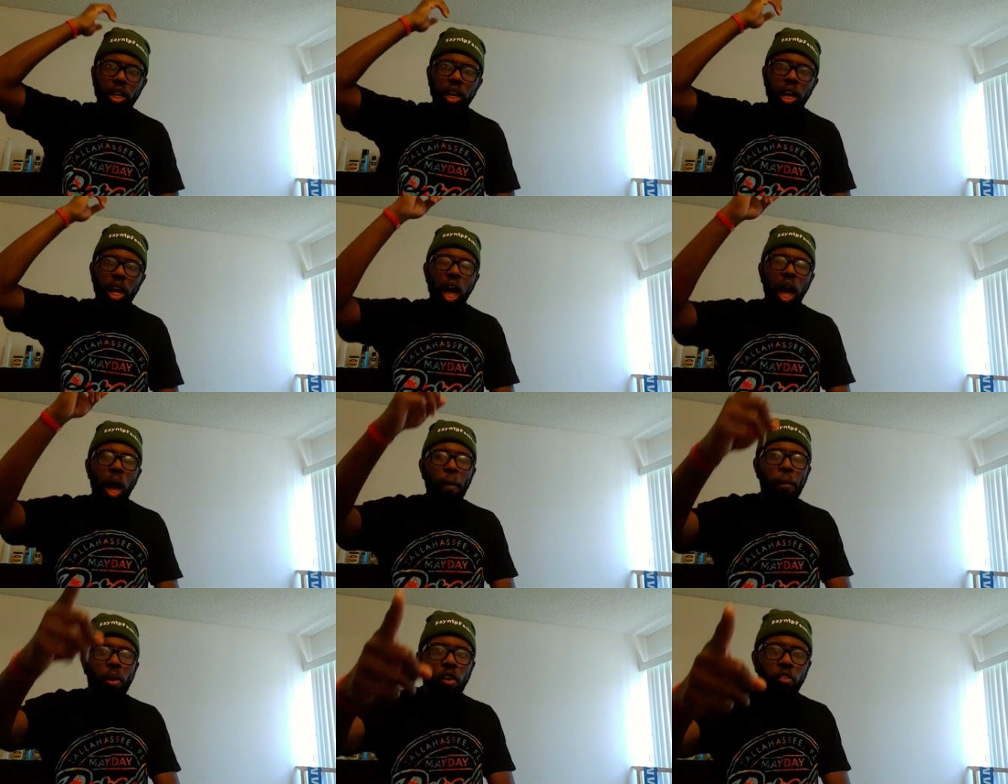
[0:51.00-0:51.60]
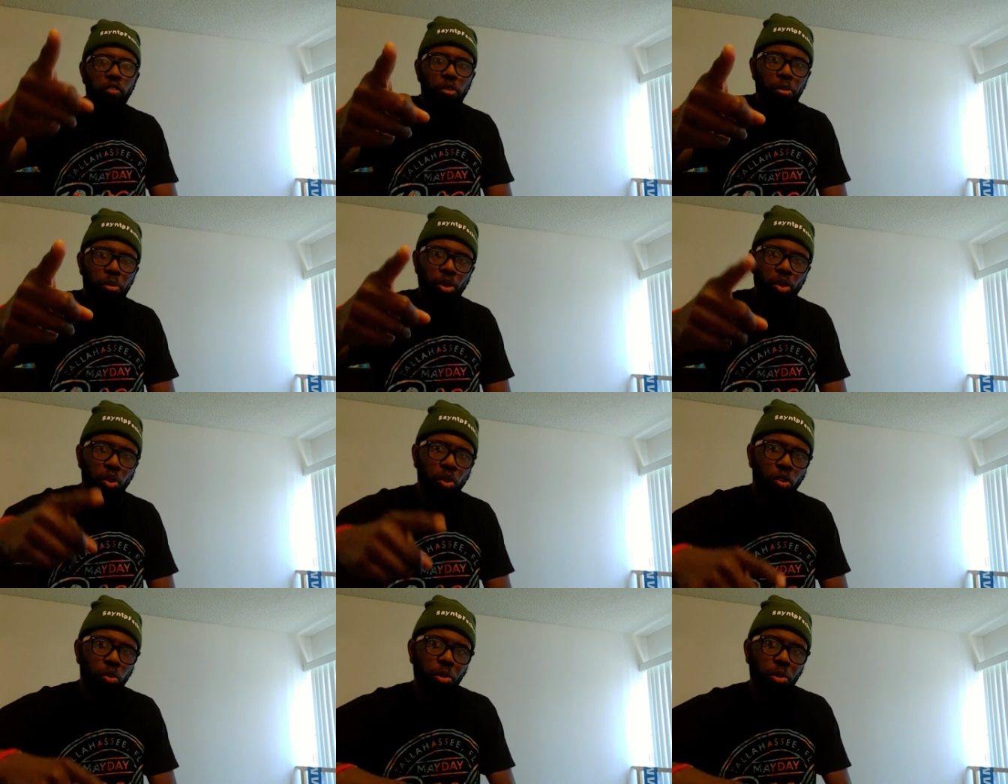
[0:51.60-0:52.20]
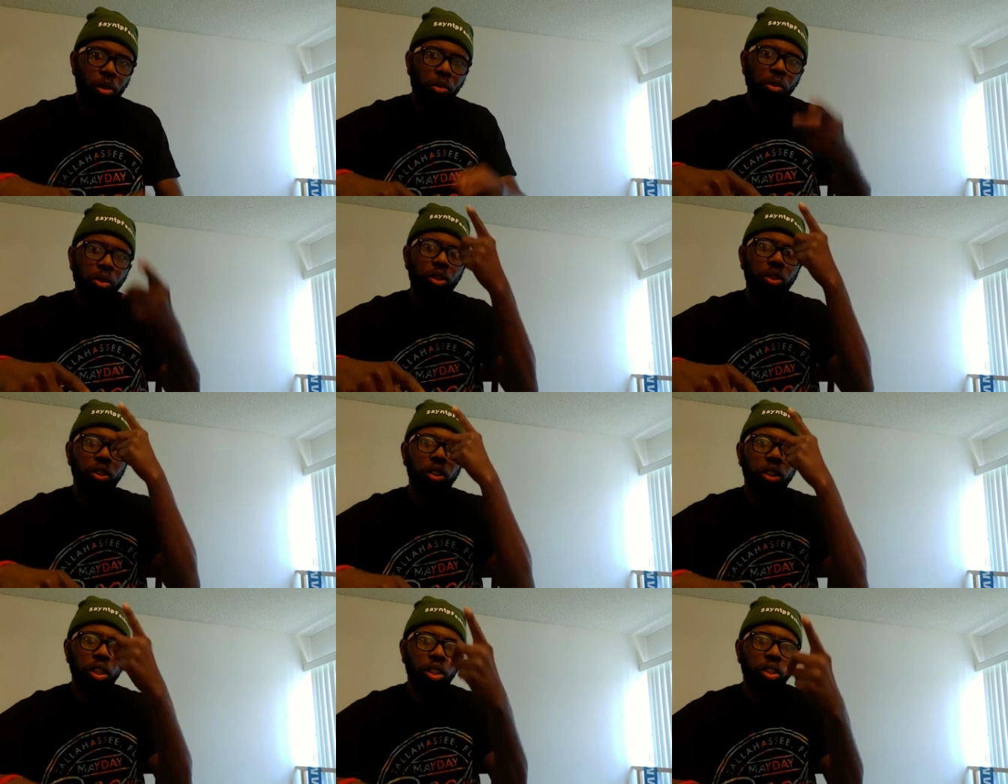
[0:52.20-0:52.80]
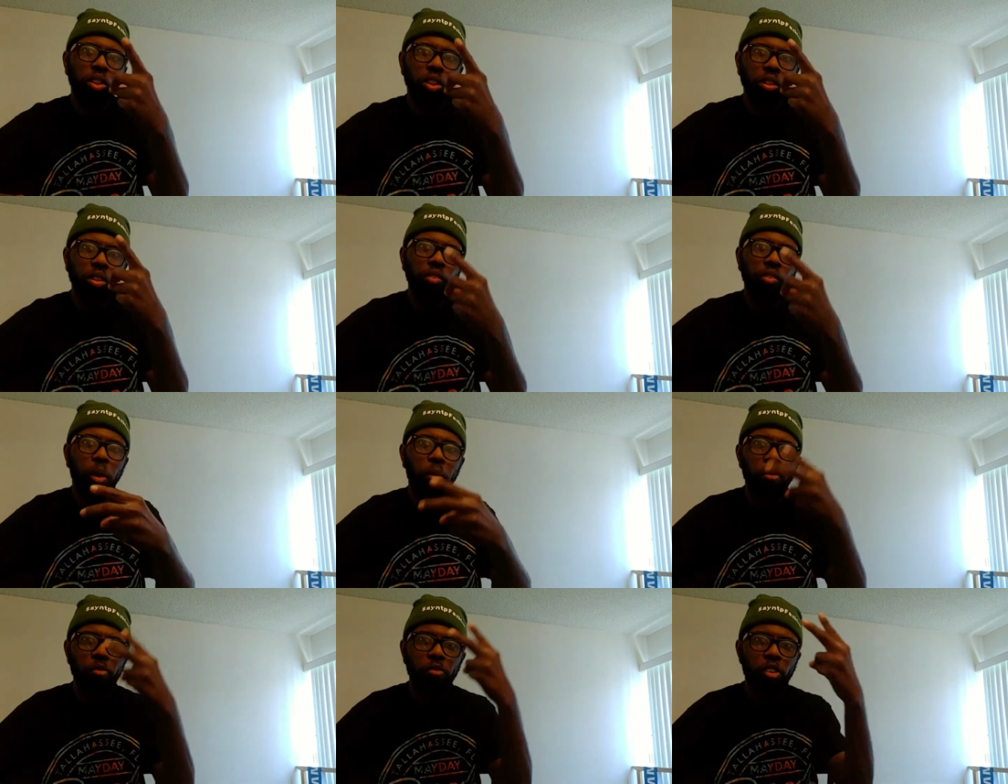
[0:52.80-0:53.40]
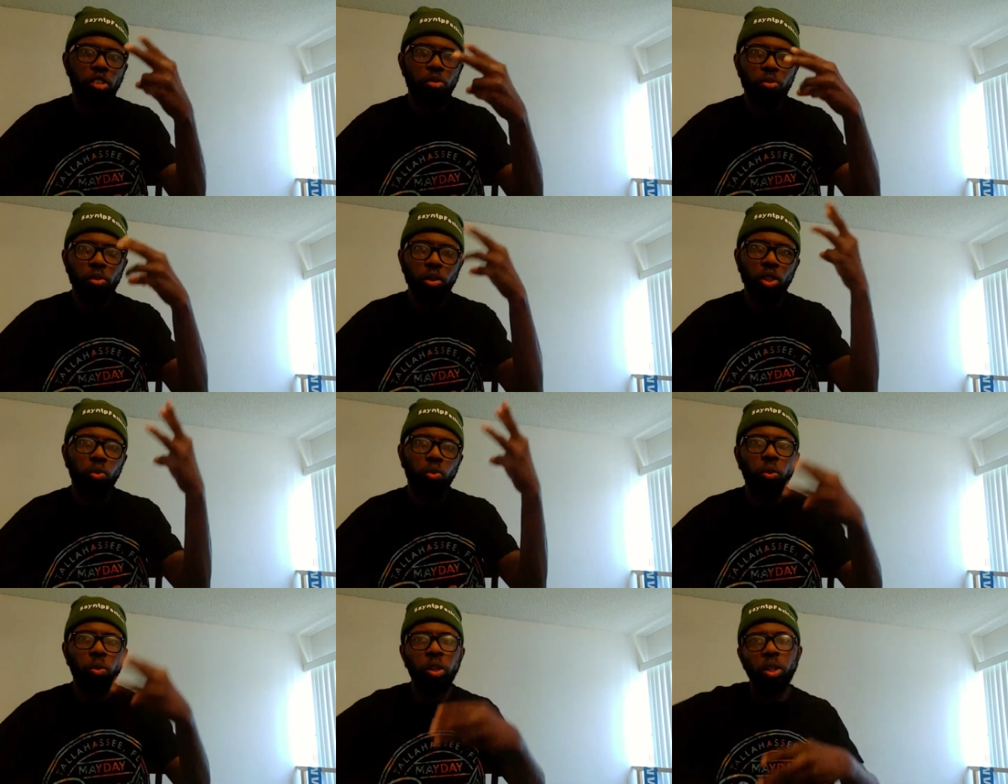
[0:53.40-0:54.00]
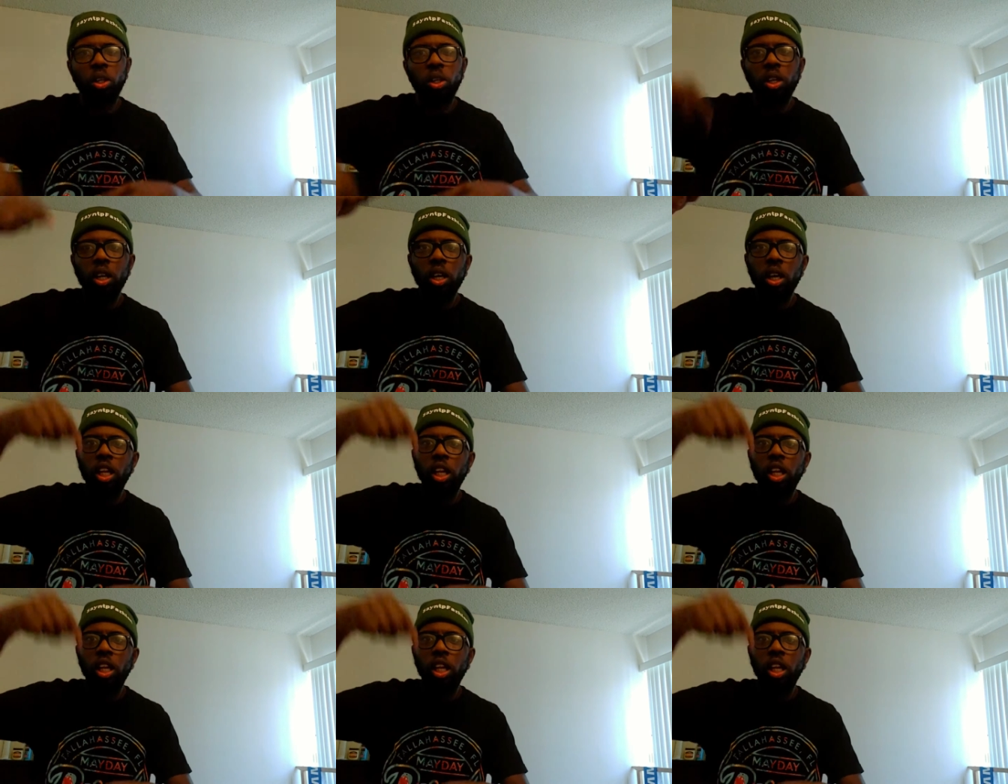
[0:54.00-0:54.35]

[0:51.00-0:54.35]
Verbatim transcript: I'm all for my social media, which is Instagram, Facebook, and Twitter.